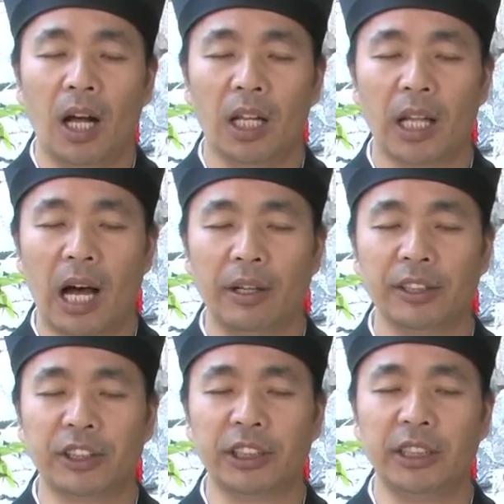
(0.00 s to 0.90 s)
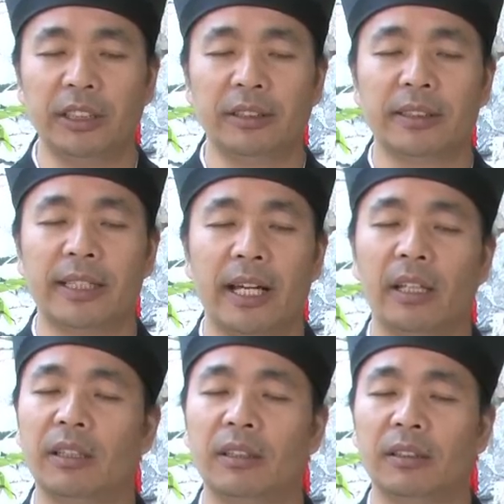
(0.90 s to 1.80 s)
Allow the chi
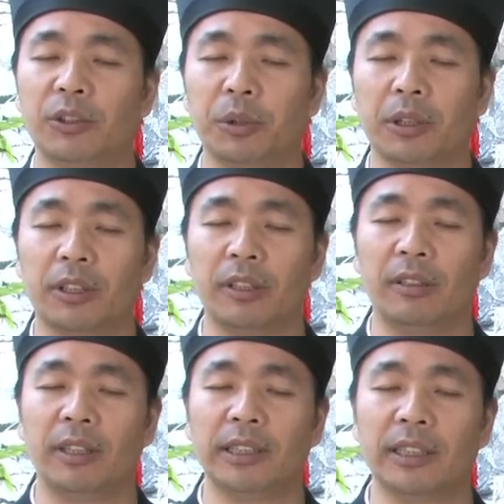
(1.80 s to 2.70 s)
together to tear